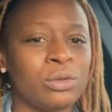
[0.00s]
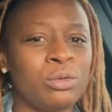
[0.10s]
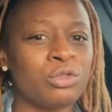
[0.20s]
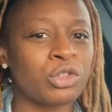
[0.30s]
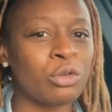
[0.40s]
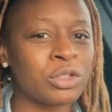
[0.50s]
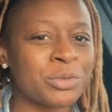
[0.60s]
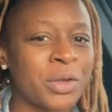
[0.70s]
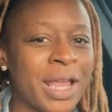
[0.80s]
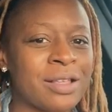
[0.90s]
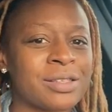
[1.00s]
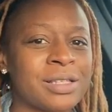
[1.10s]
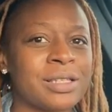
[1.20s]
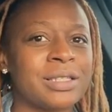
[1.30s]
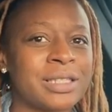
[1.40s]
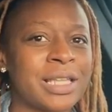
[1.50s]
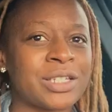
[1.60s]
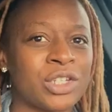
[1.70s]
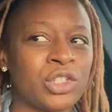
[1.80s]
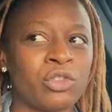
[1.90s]
Who shows up to a counseling
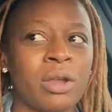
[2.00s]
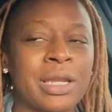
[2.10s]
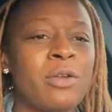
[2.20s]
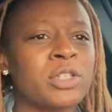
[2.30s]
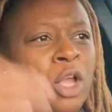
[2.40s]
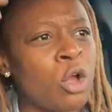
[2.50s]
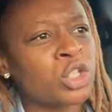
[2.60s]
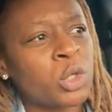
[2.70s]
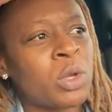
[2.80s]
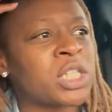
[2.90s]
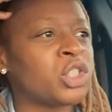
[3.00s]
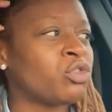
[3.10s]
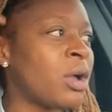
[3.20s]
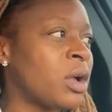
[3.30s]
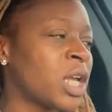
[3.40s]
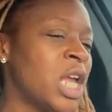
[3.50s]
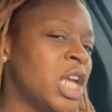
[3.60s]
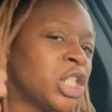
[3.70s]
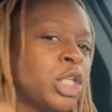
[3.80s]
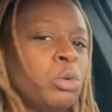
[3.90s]
session drunk? And everyone's like, oh, she wasn't drunk.
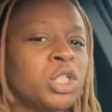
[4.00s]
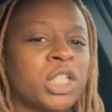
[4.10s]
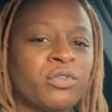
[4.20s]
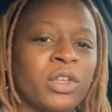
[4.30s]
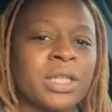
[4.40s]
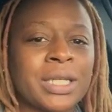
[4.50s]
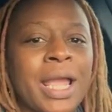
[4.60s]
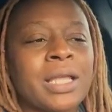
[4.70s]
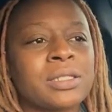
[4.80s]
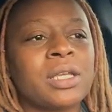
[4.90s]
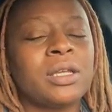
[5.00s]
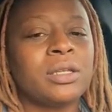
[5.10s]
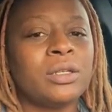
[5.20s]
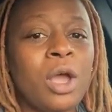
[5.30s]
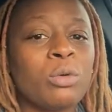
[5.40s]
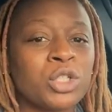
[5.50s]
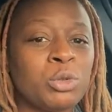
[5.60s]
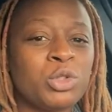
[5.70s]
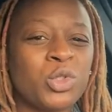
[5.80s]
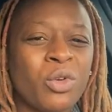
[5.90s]
She was just feeling nice. No, she
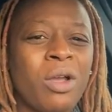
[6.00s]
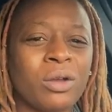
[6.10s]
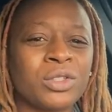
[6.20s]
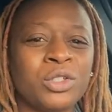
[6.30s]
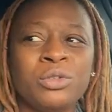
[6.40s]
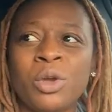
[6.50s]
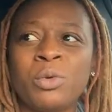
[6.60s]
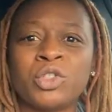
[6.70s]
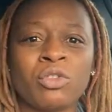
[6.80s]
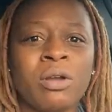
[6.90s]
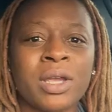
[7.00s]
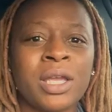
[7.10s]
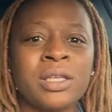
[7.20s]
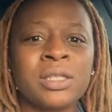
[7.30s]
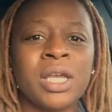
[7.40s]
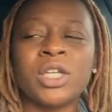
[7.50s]
was drunk. Do you know what drunk is?